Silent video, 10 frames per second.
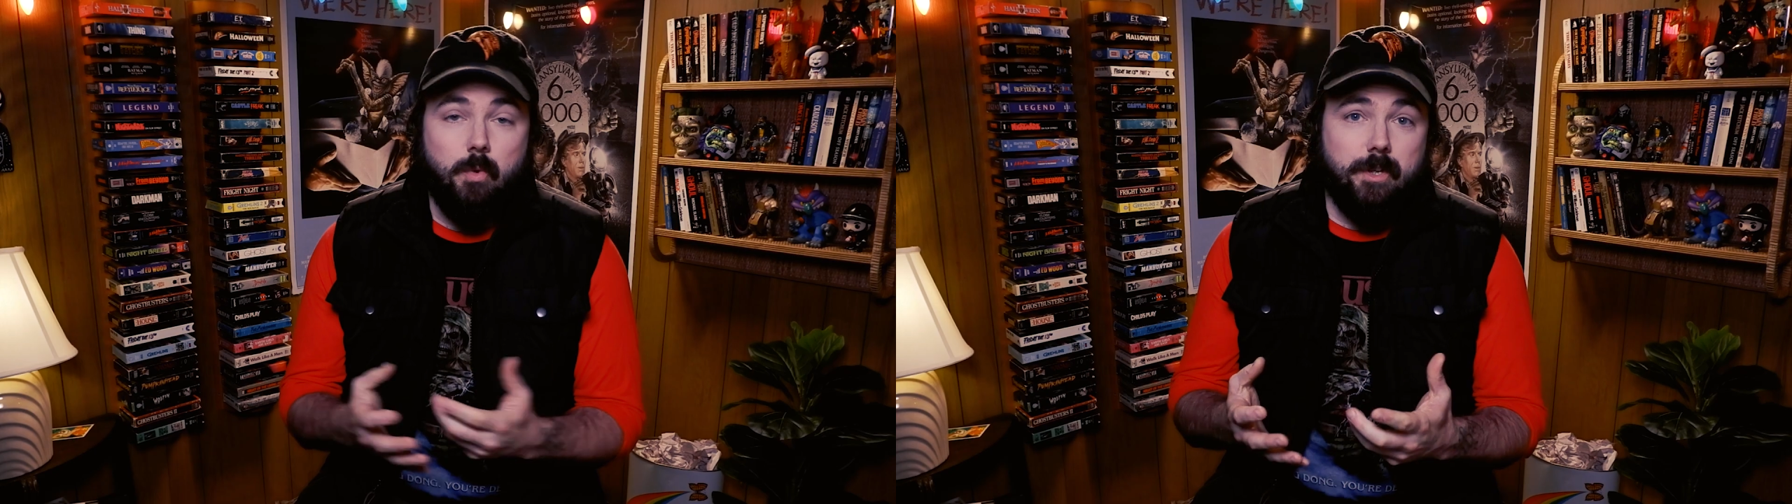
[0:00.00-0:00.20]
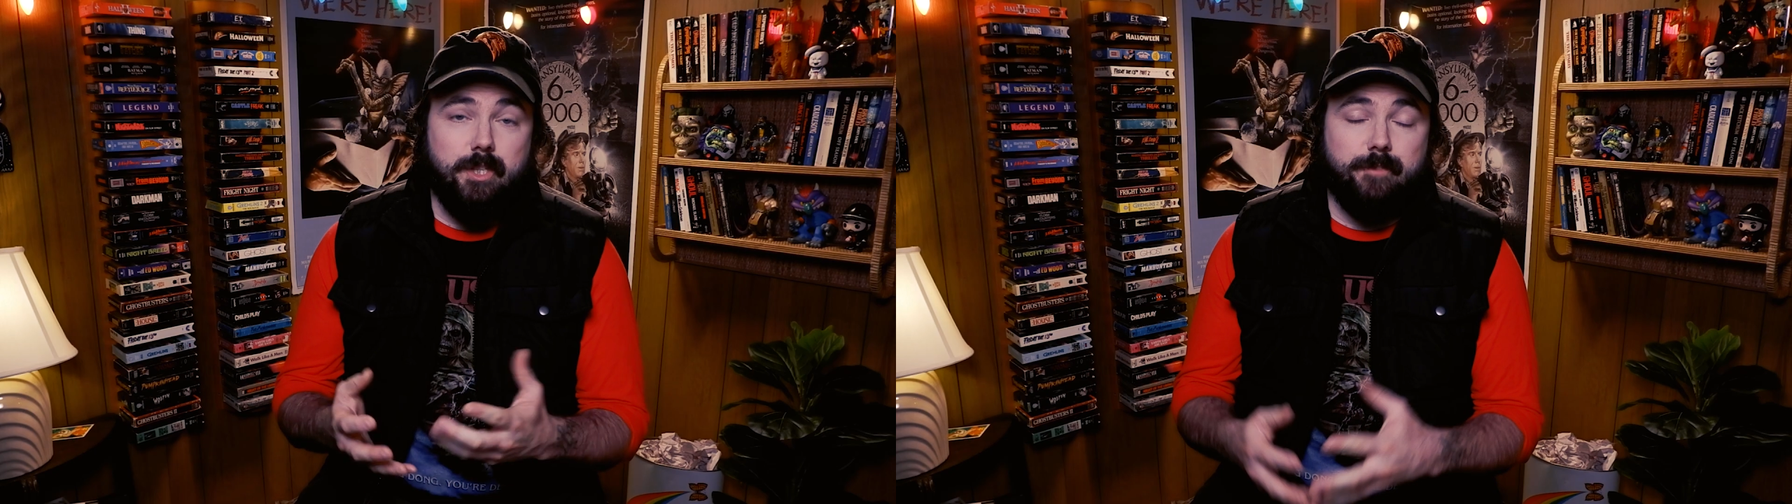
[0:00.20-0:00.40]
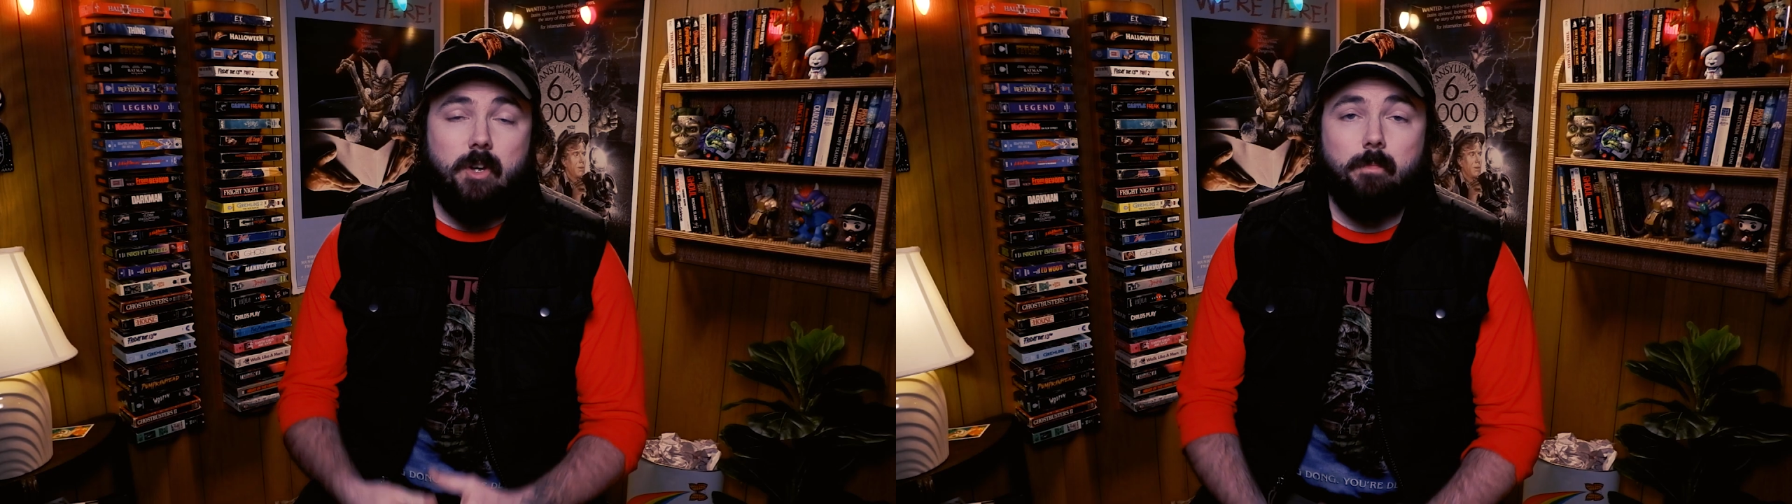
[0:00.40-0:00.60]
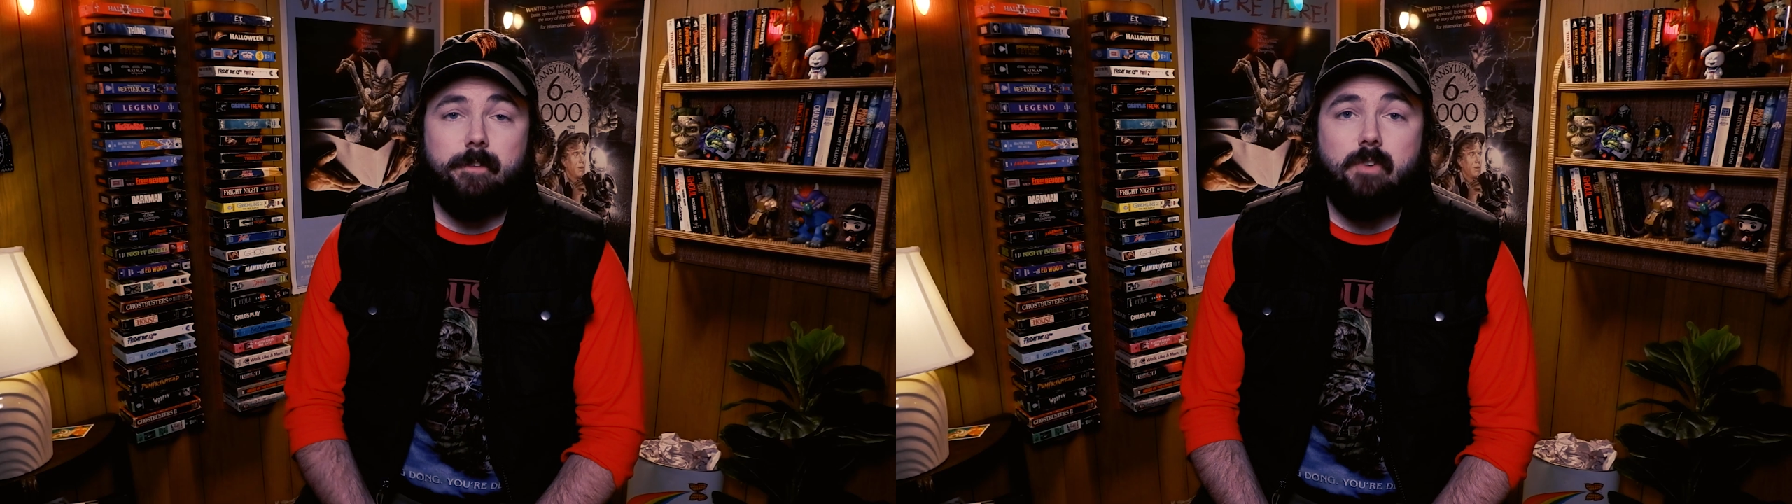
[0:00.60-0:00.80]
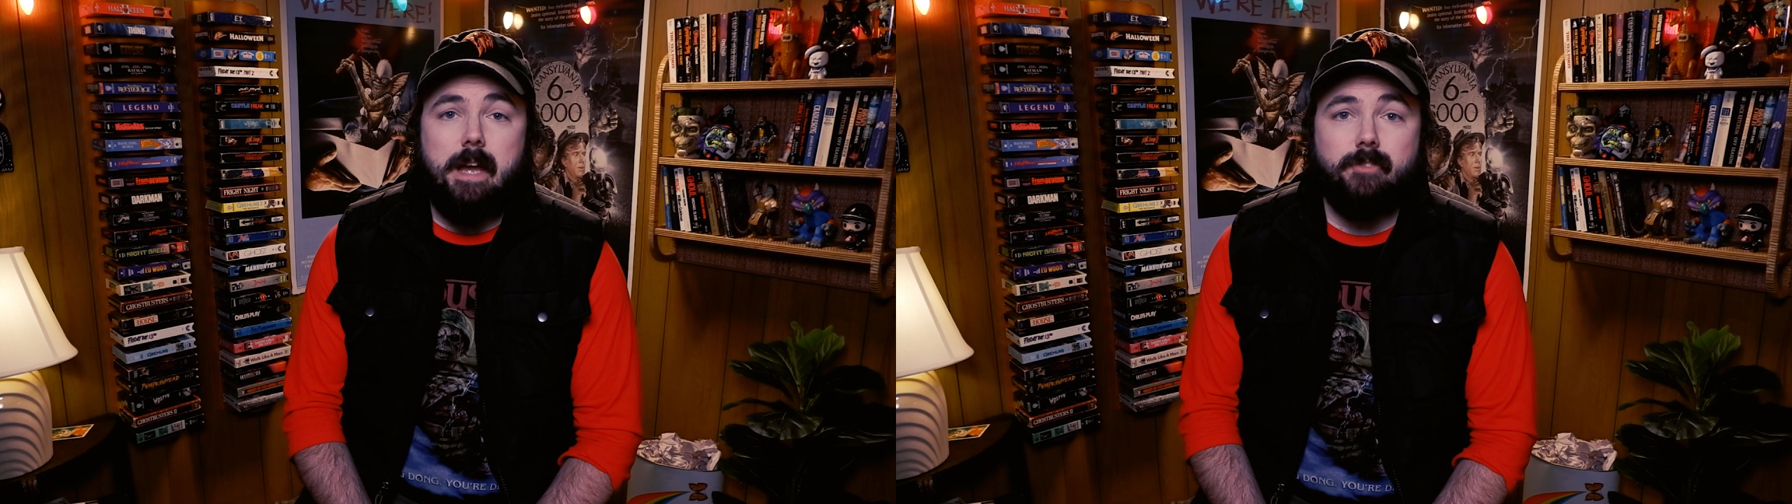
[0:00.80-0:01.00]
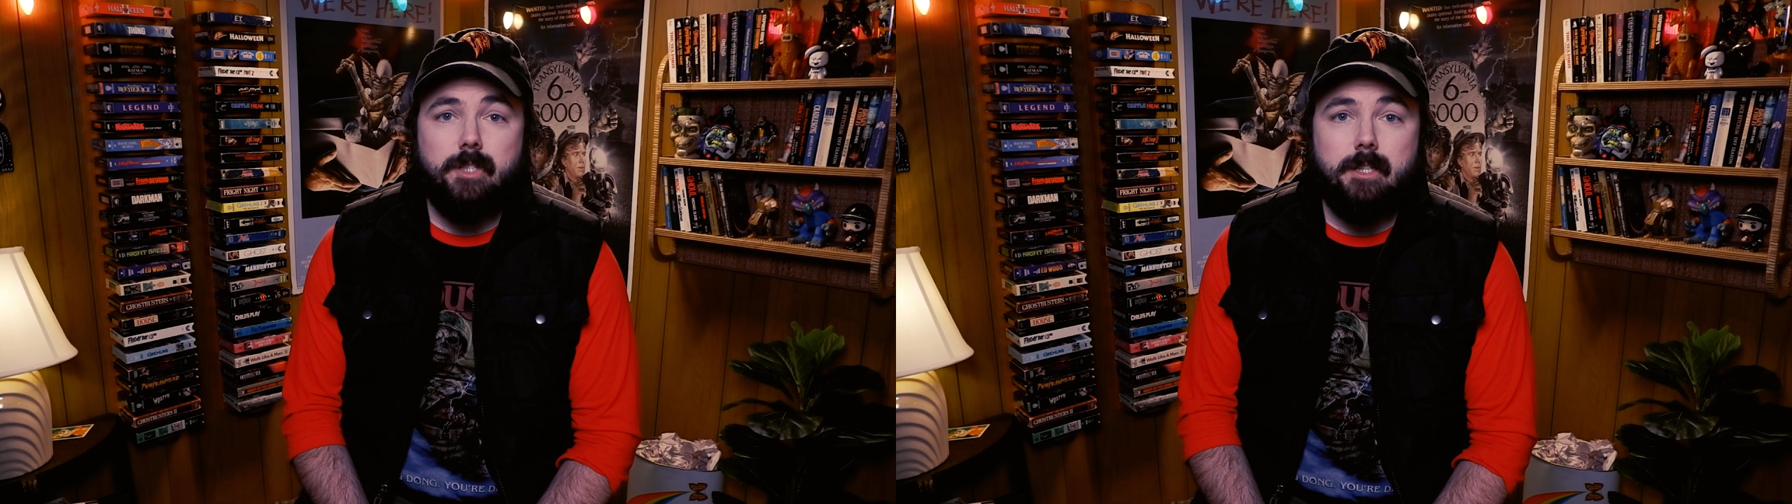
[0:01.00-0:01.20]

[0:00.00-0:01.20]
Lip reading: So with this film, we've crafted